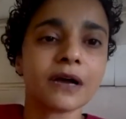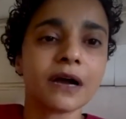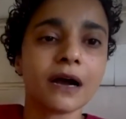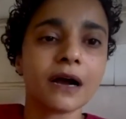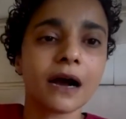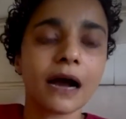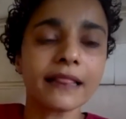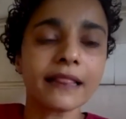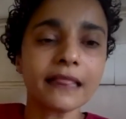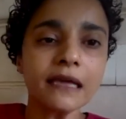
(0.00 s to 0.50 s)

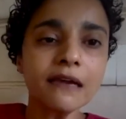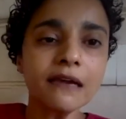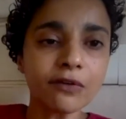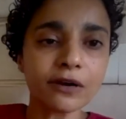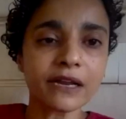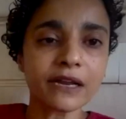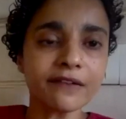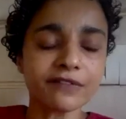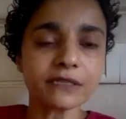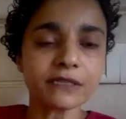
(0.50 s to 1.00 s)
I think
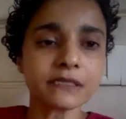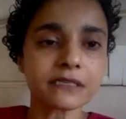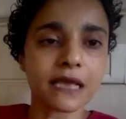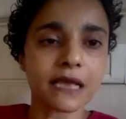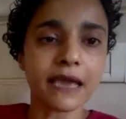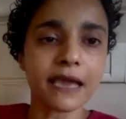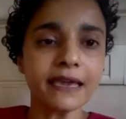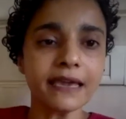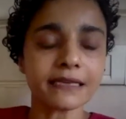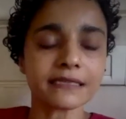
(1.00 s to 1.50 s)
what he was
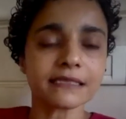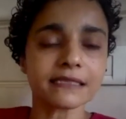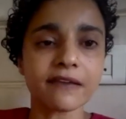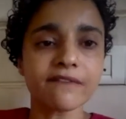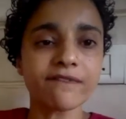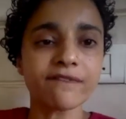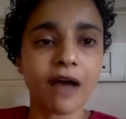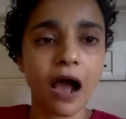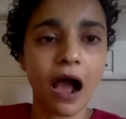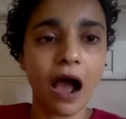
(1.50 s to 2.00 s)
saying is,
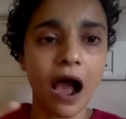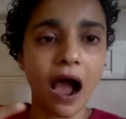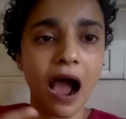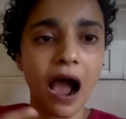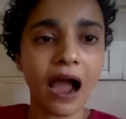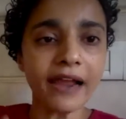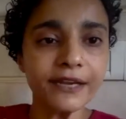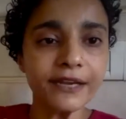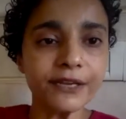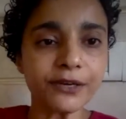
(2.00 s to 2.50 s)
if
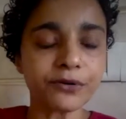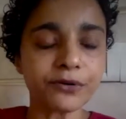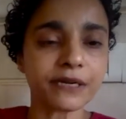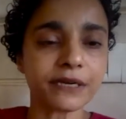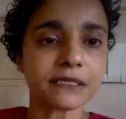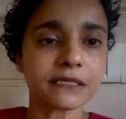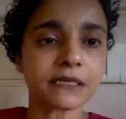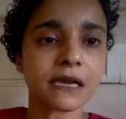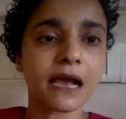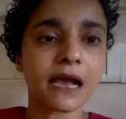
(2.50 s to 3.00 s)
I do
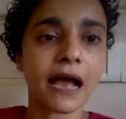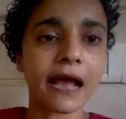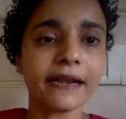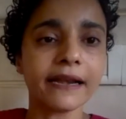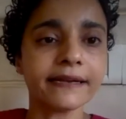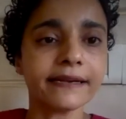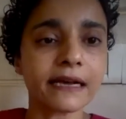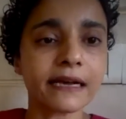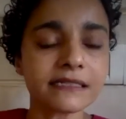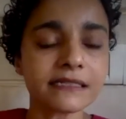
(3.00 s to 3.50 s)
it and
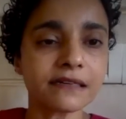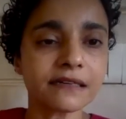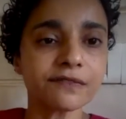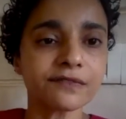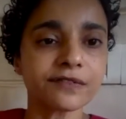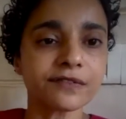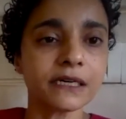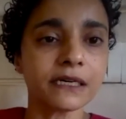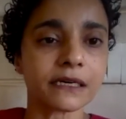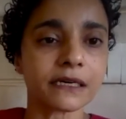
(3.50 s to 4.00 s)
it doesn't
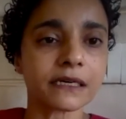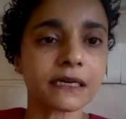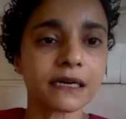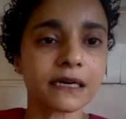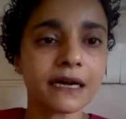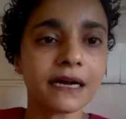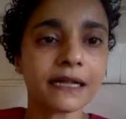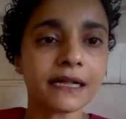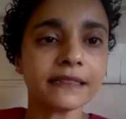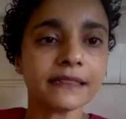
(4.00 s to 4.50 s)
work,
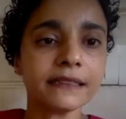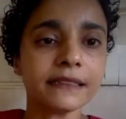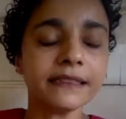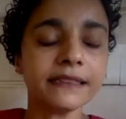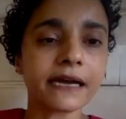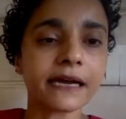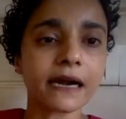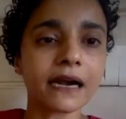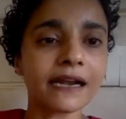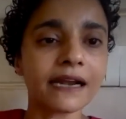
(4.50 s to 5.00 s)

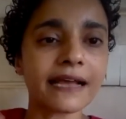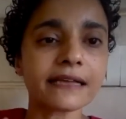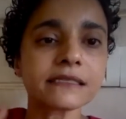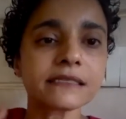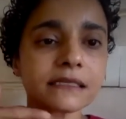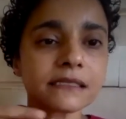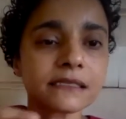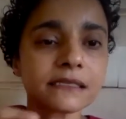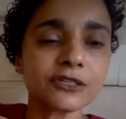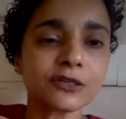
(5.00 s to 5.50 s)
there are
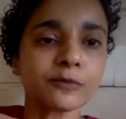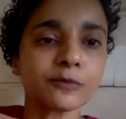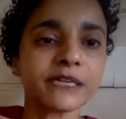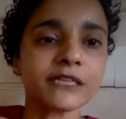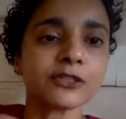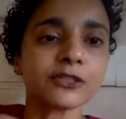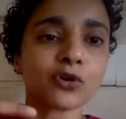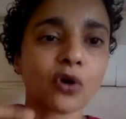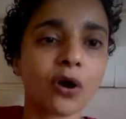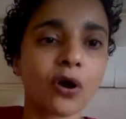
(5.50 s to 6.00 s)
lessons to be
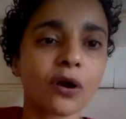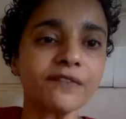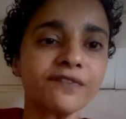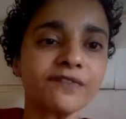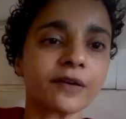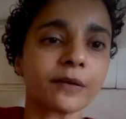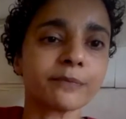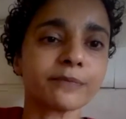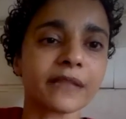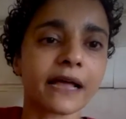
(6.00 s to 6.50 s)
drawn
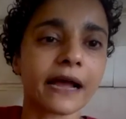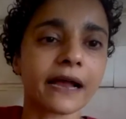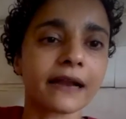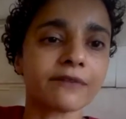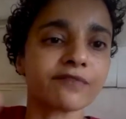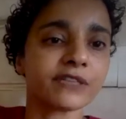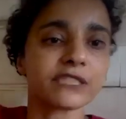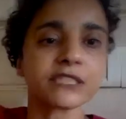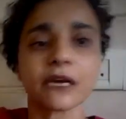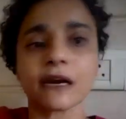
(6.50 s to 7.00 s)
from that
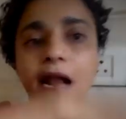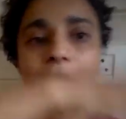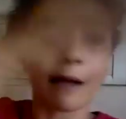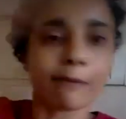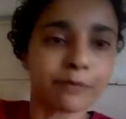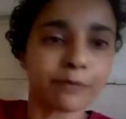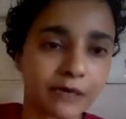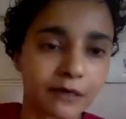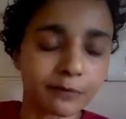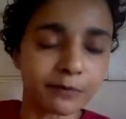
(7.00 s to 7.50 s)
which are
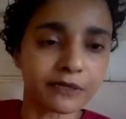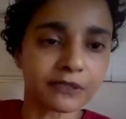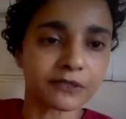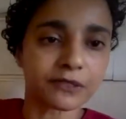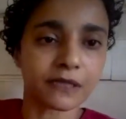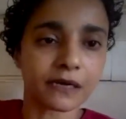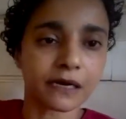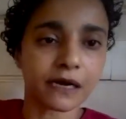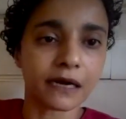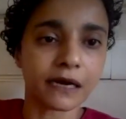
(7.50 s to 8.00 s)
applicable to
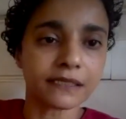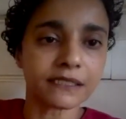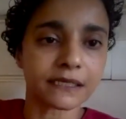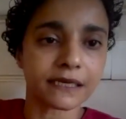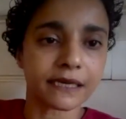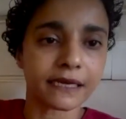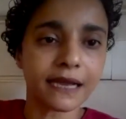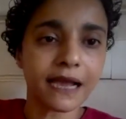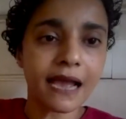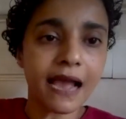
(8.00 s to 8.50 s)
the
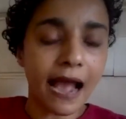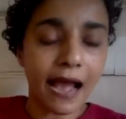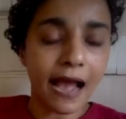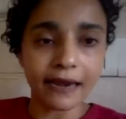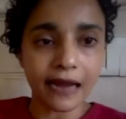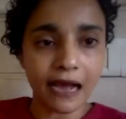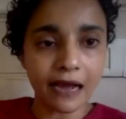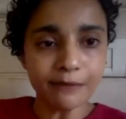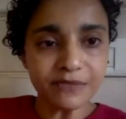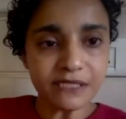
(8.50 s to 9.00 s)
country.
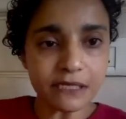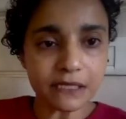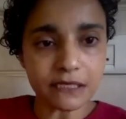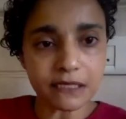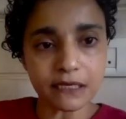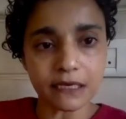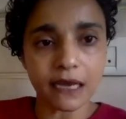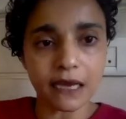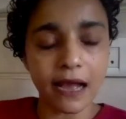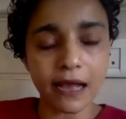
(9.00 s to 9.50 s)
And I'm
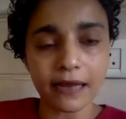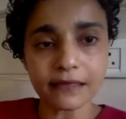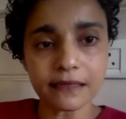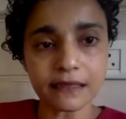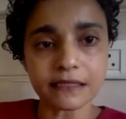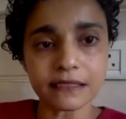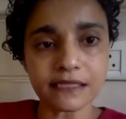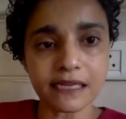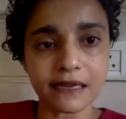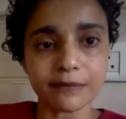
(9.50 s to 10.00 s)
sitting at
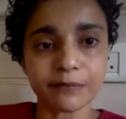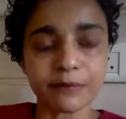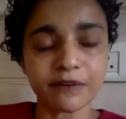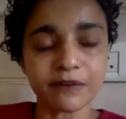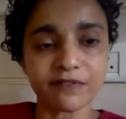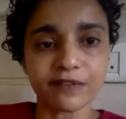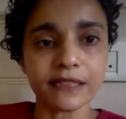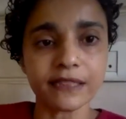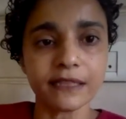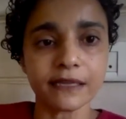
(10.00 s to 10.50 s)
the table
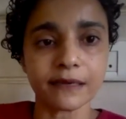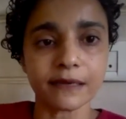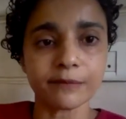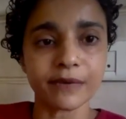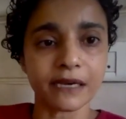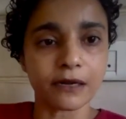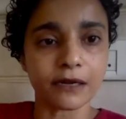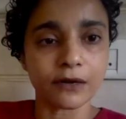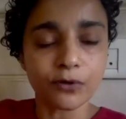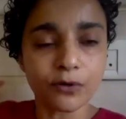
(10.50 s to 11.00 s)
with him
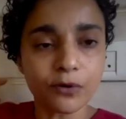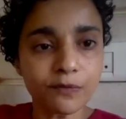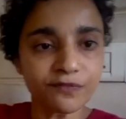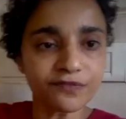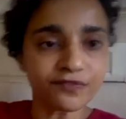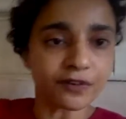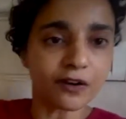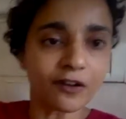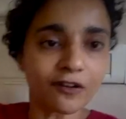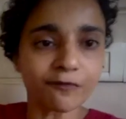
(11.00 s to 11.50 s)
in a room
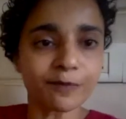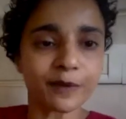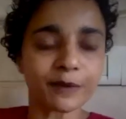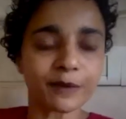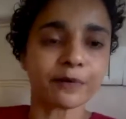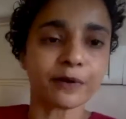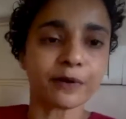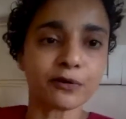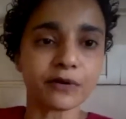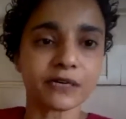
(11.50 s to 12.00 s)
full of
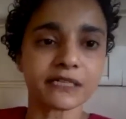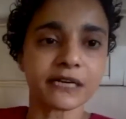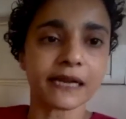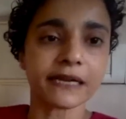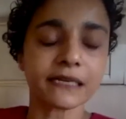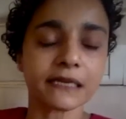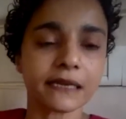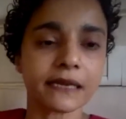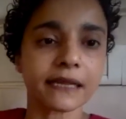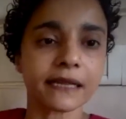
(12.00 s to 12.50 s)
people who are
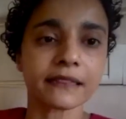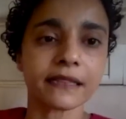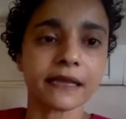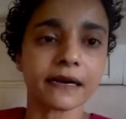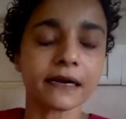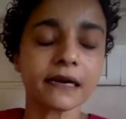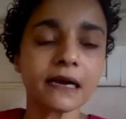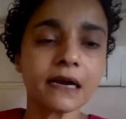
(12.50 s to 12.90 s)
trying to get their